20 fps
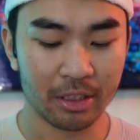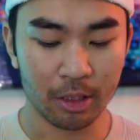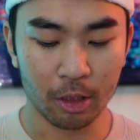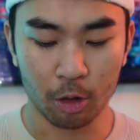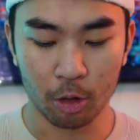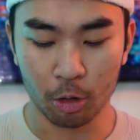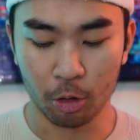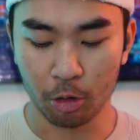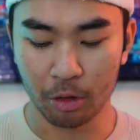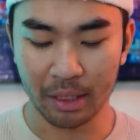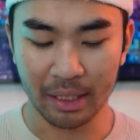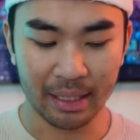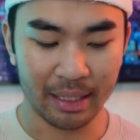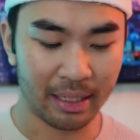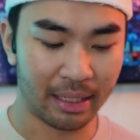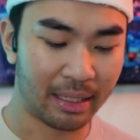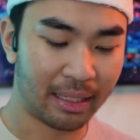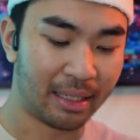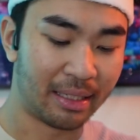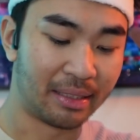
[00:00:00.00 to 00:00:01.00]
told
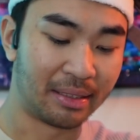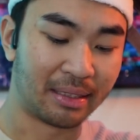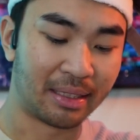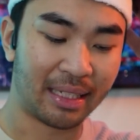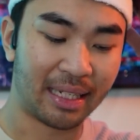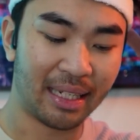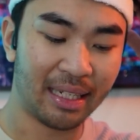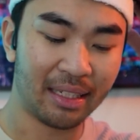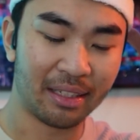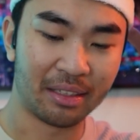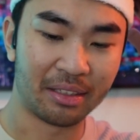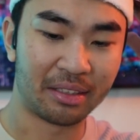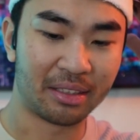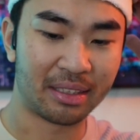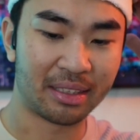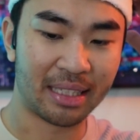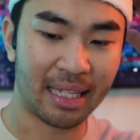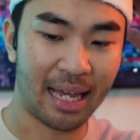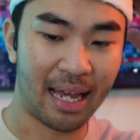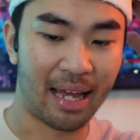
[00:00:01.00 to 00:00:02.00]
his
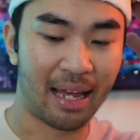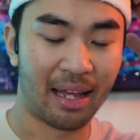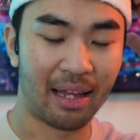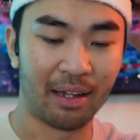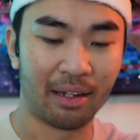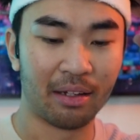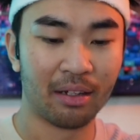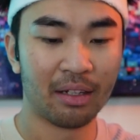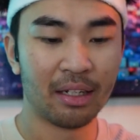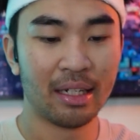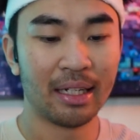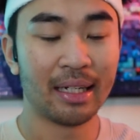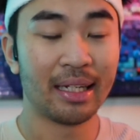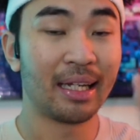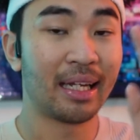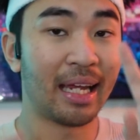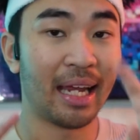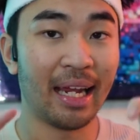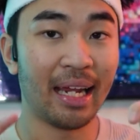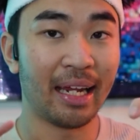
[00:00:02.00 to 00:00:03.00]
kids that
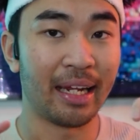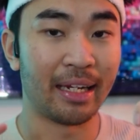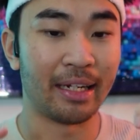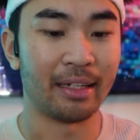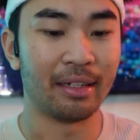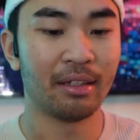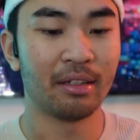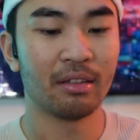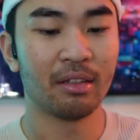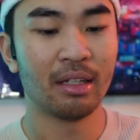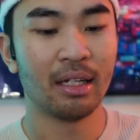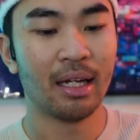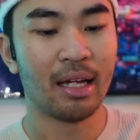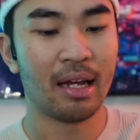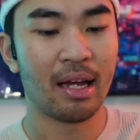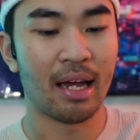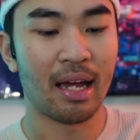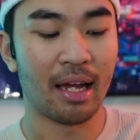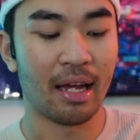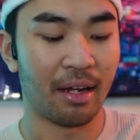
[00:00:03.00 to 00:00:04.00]
Kay
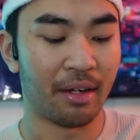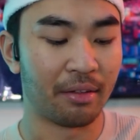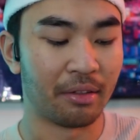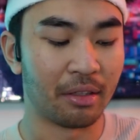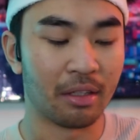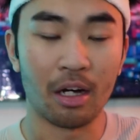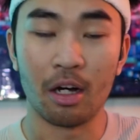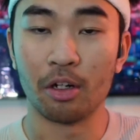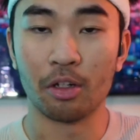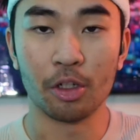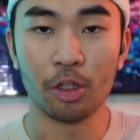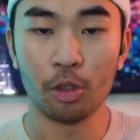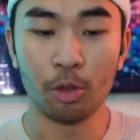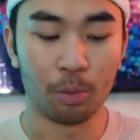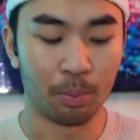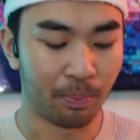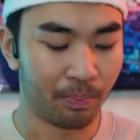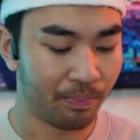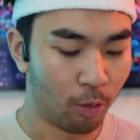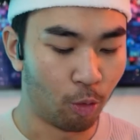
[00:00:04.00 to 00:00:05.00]
had gone
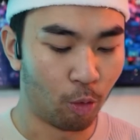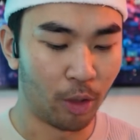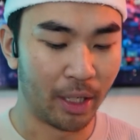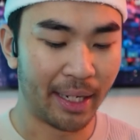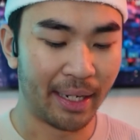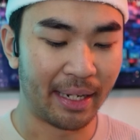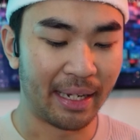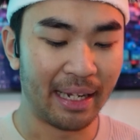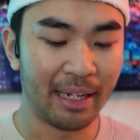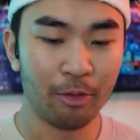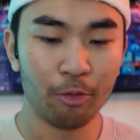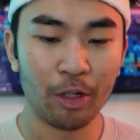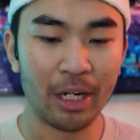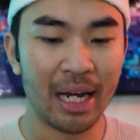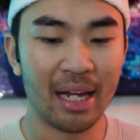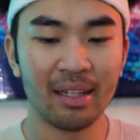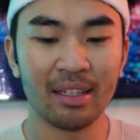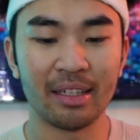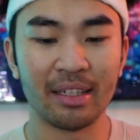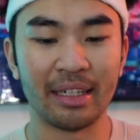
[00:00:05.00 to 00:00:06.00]
home, when in
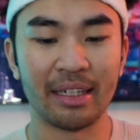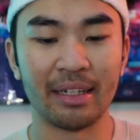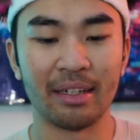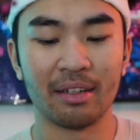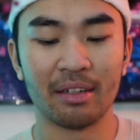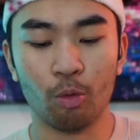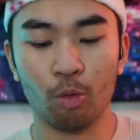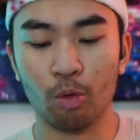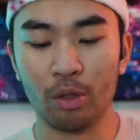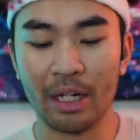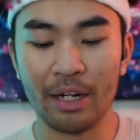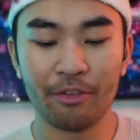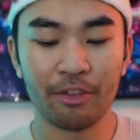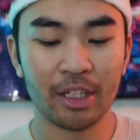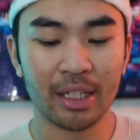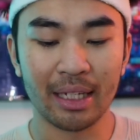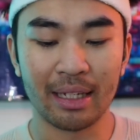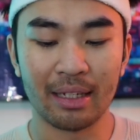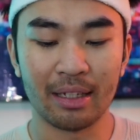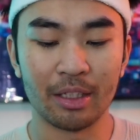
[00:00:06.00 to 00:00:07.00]
reality, whenever
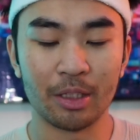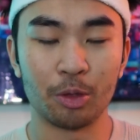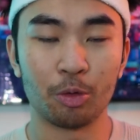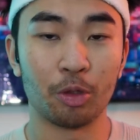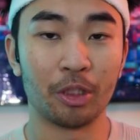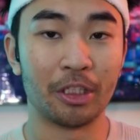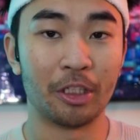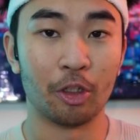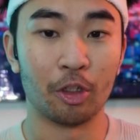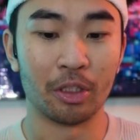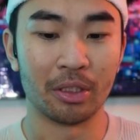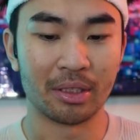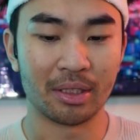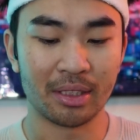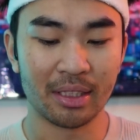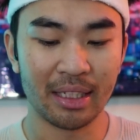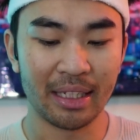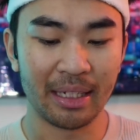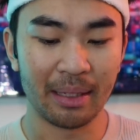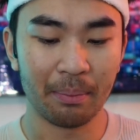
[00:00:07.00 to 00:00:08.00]
the kids would go to
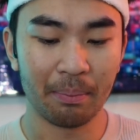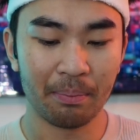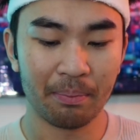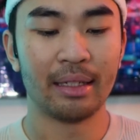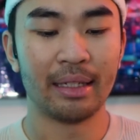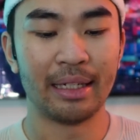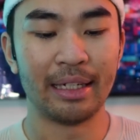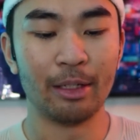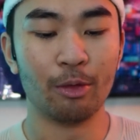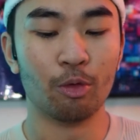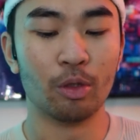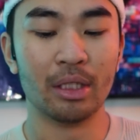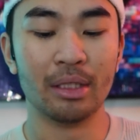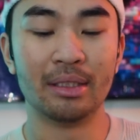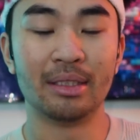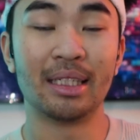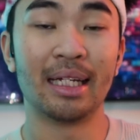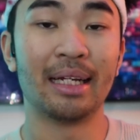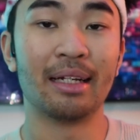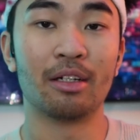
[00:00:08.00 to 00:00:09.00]
sleep, he
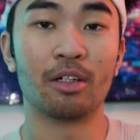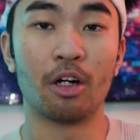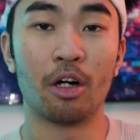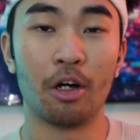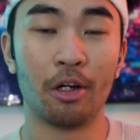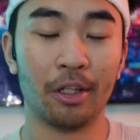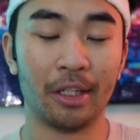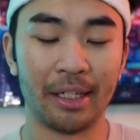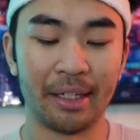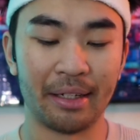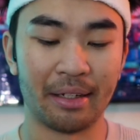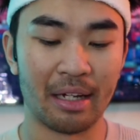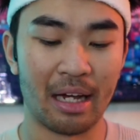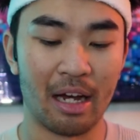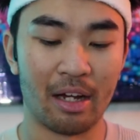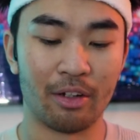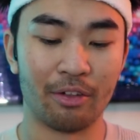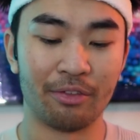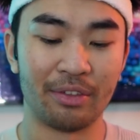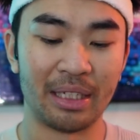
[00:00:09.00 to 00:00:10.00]
would take Colleen
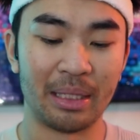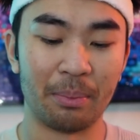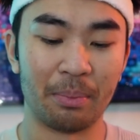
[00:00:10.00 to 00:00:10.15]
out of the